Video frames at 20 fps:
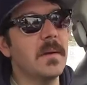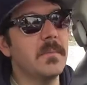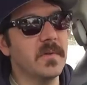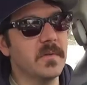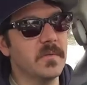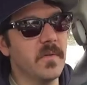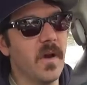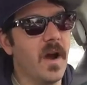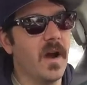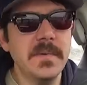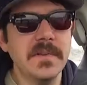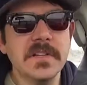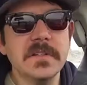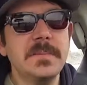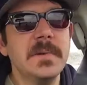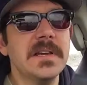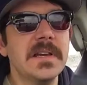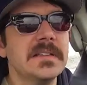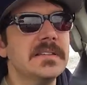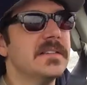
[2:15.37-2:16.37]
get me wrong.
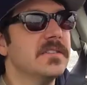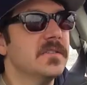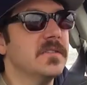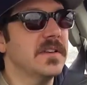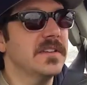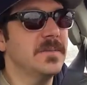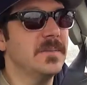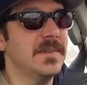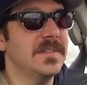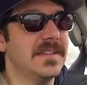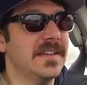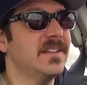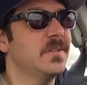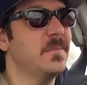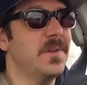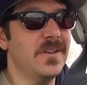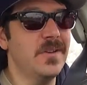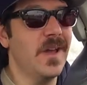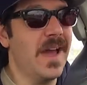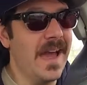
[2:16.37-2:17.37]
Just because it's Christmas
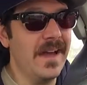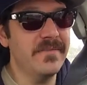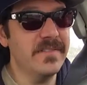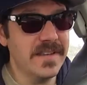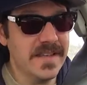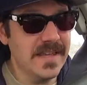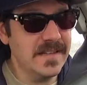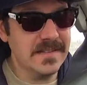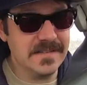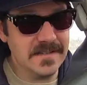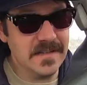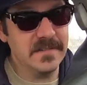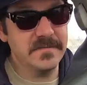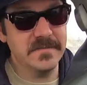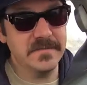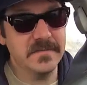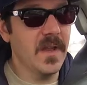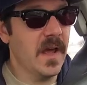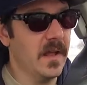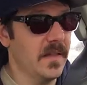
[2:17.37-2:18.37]
doesn't mean you have to get stuff.
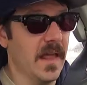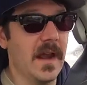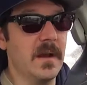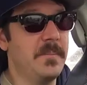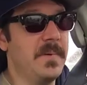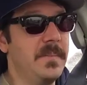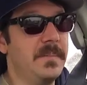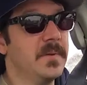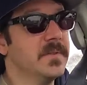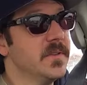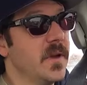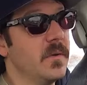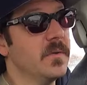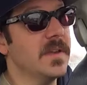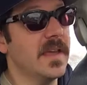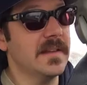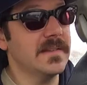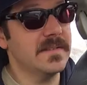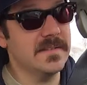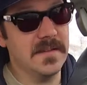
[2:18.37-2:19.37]
A lot of people
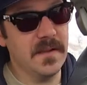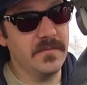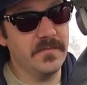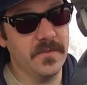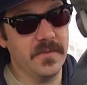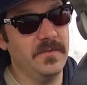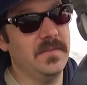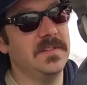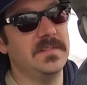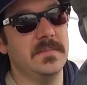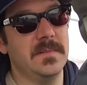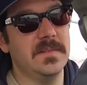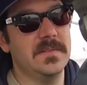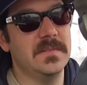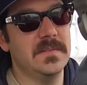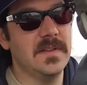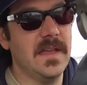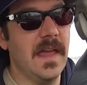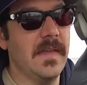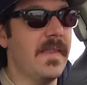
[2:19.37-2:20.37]
don't get stuff for
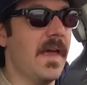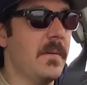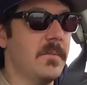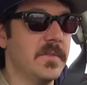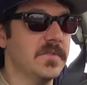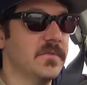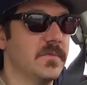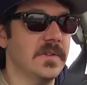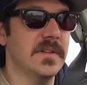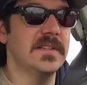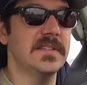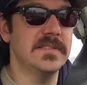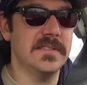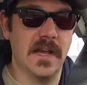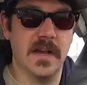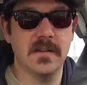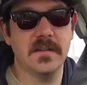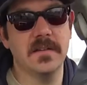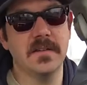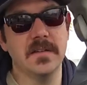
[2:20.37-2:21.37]
Christmas, and that must really
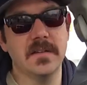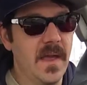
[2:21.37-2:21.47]
suck.